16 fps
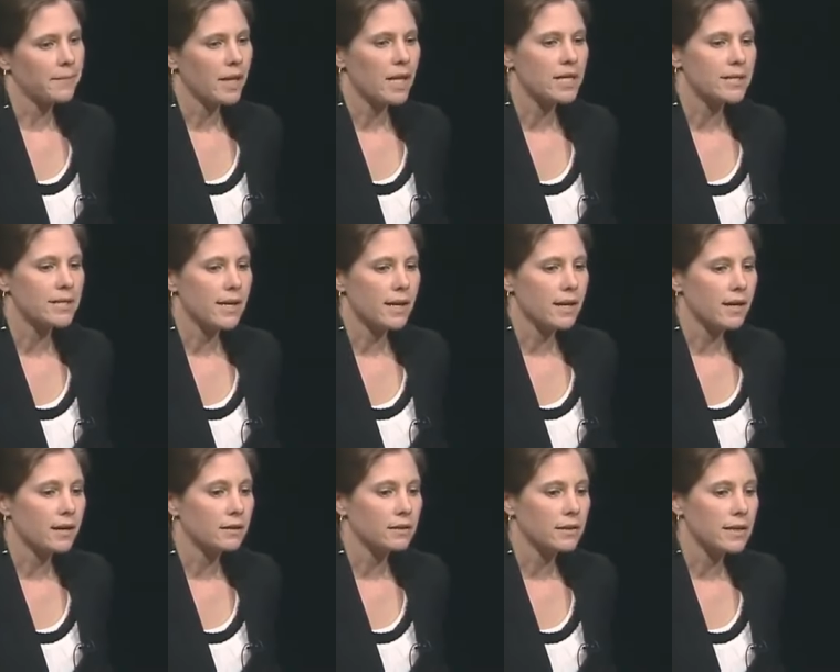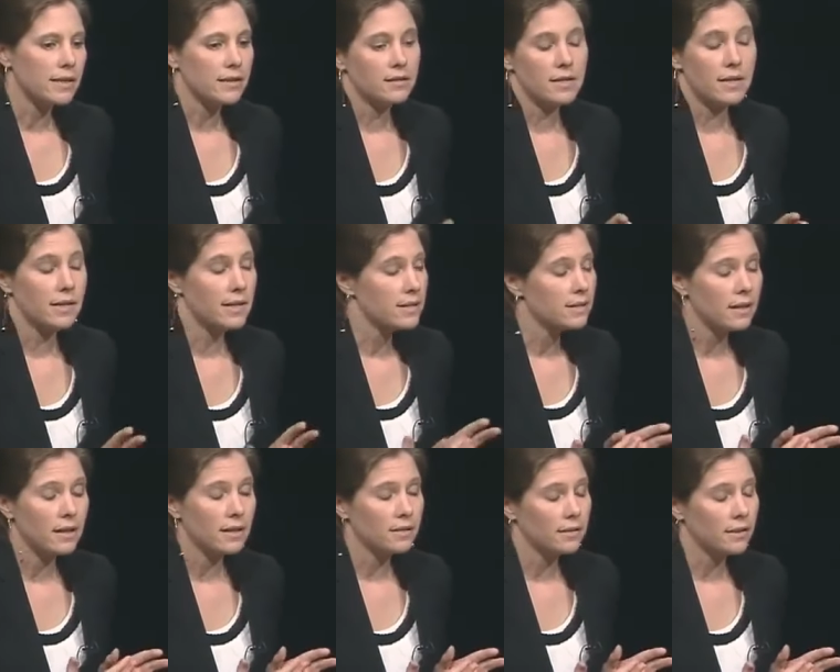It's a it is
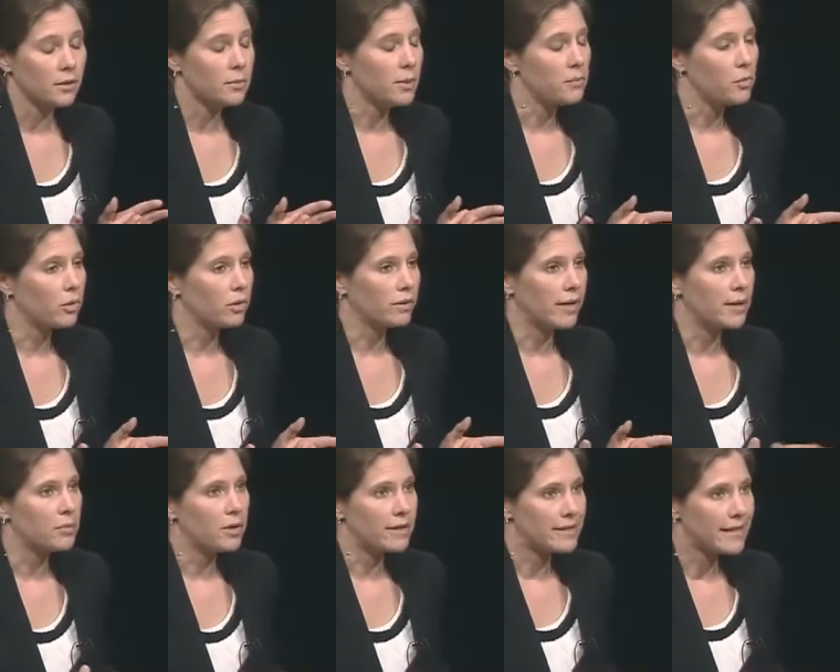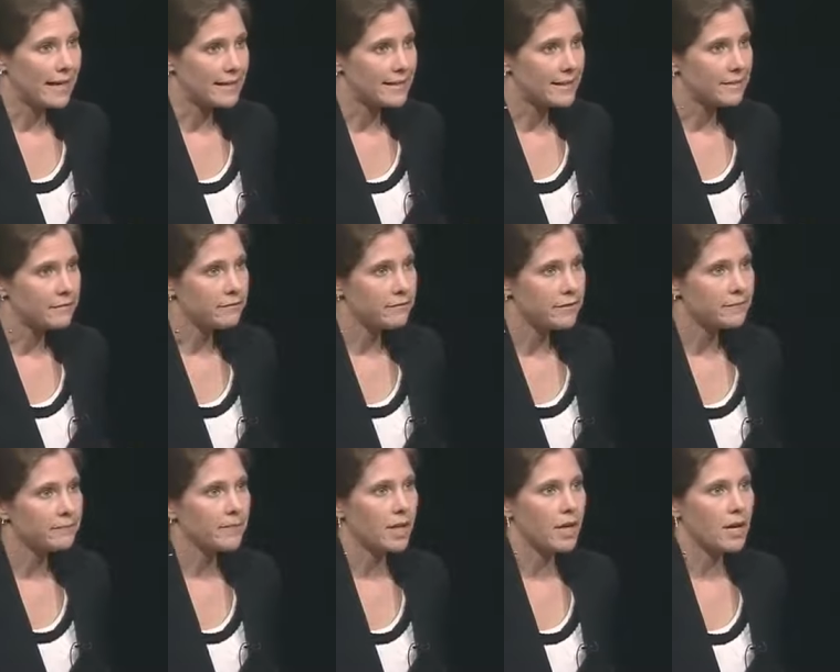a, a, little bit more labor intensive.
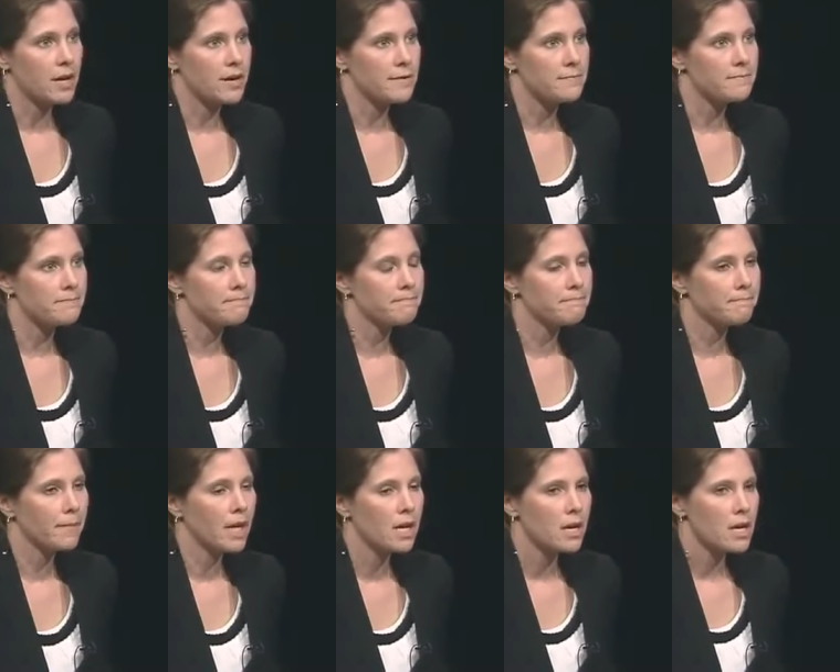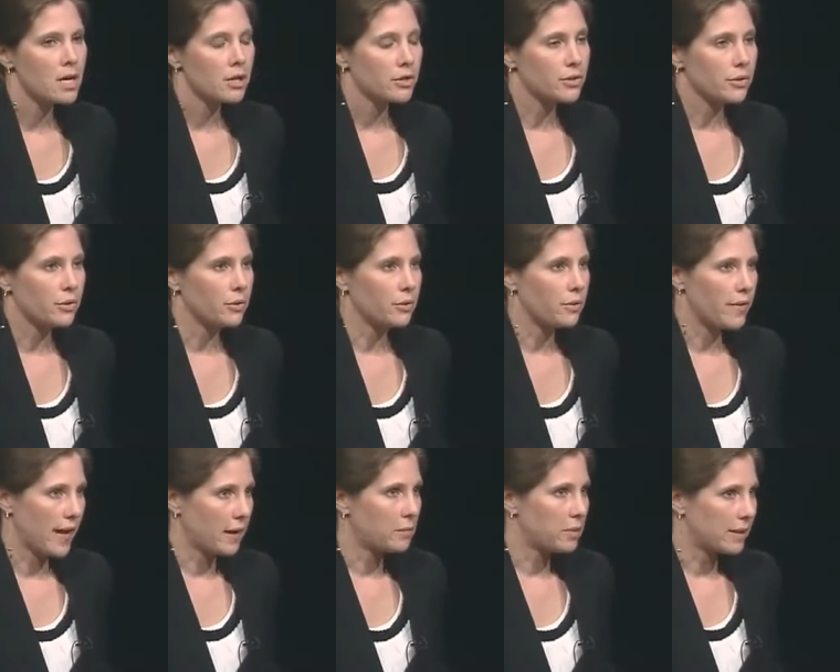Um, so
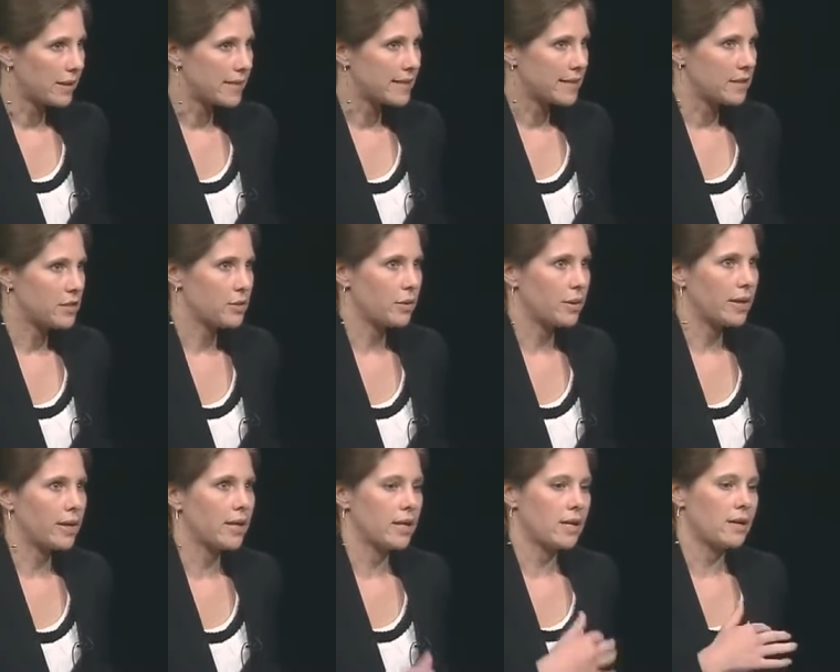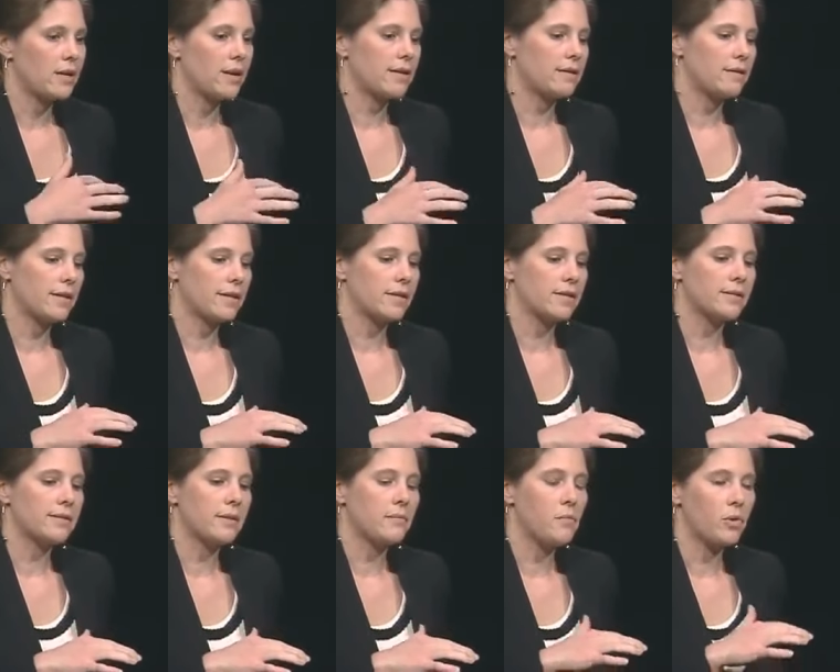that plays into it.
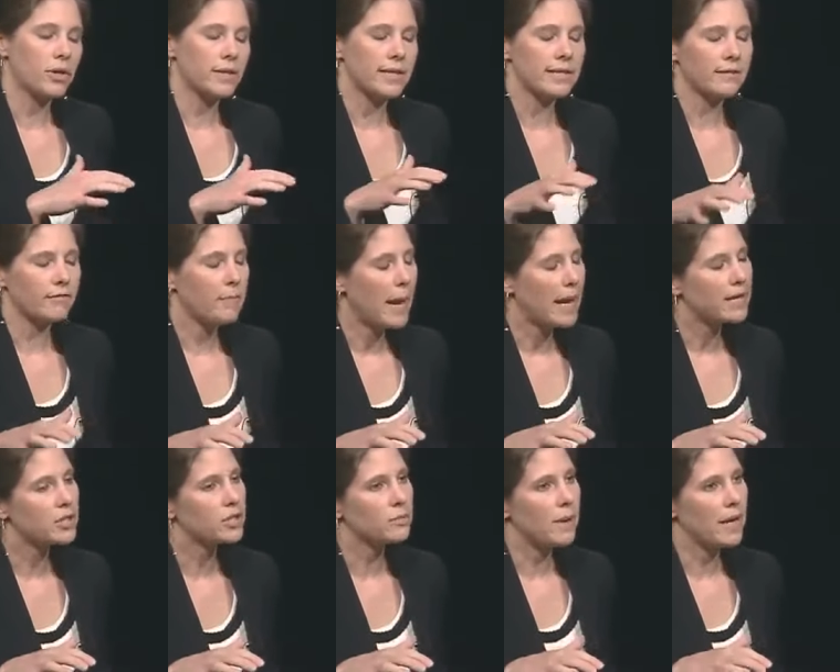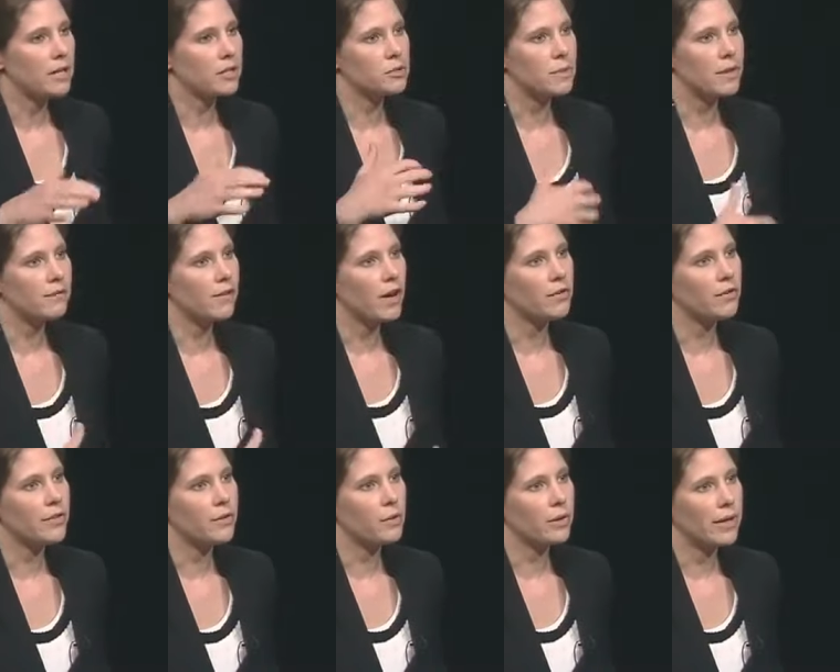There's more intensive pasture management involved
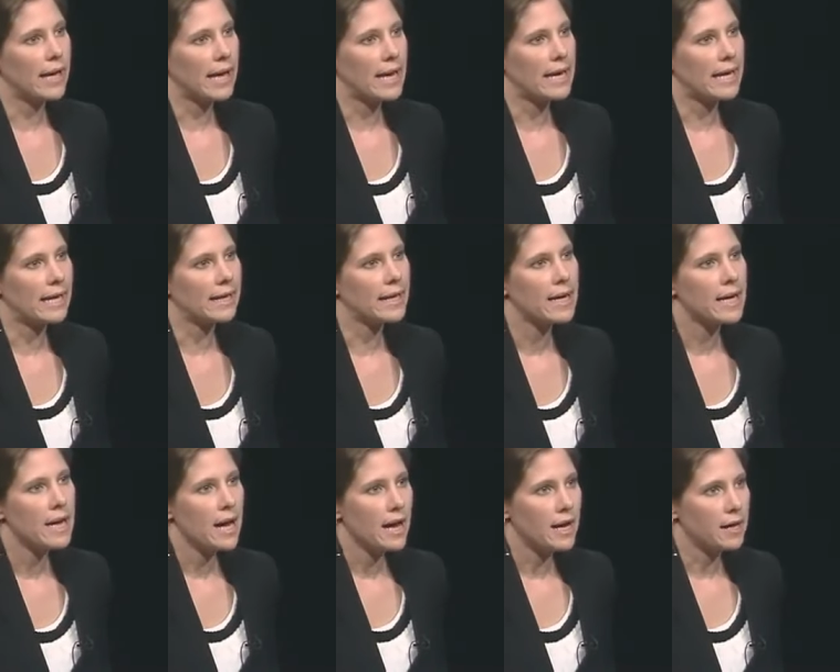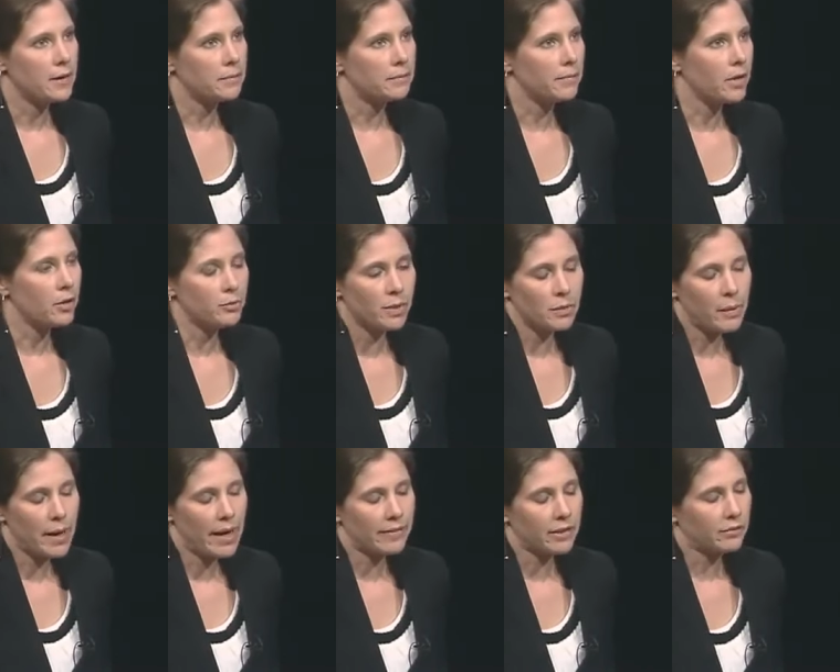with the organic. Um,
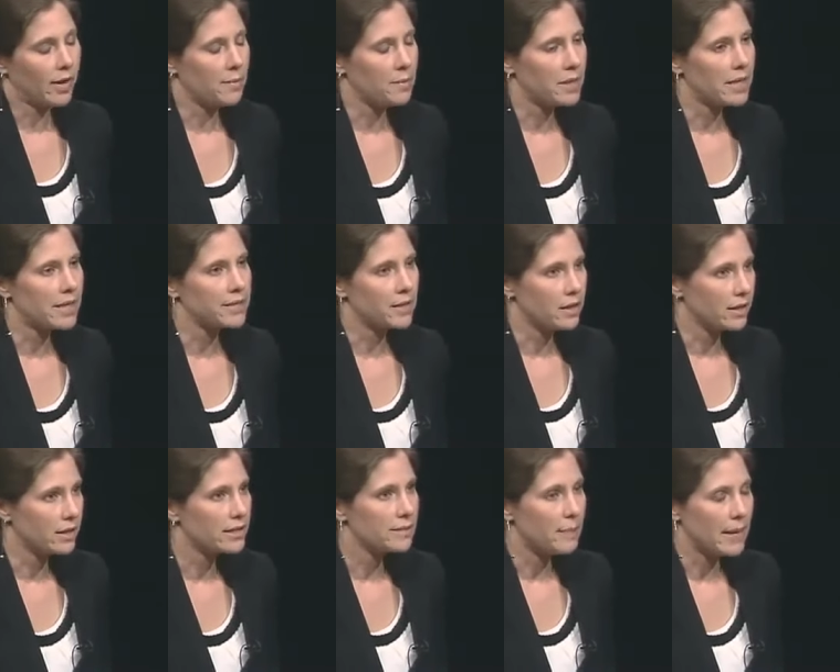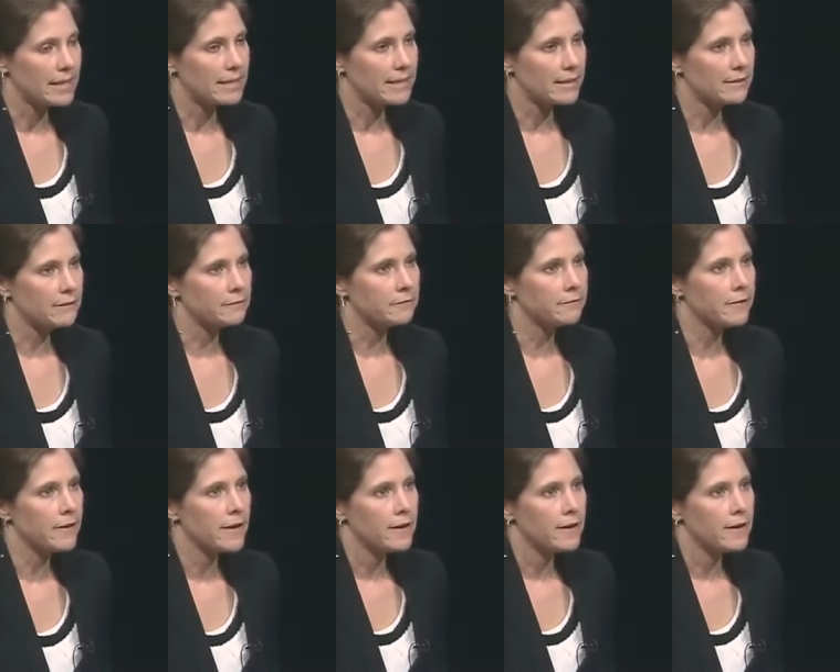homeopathic remedies are expensive.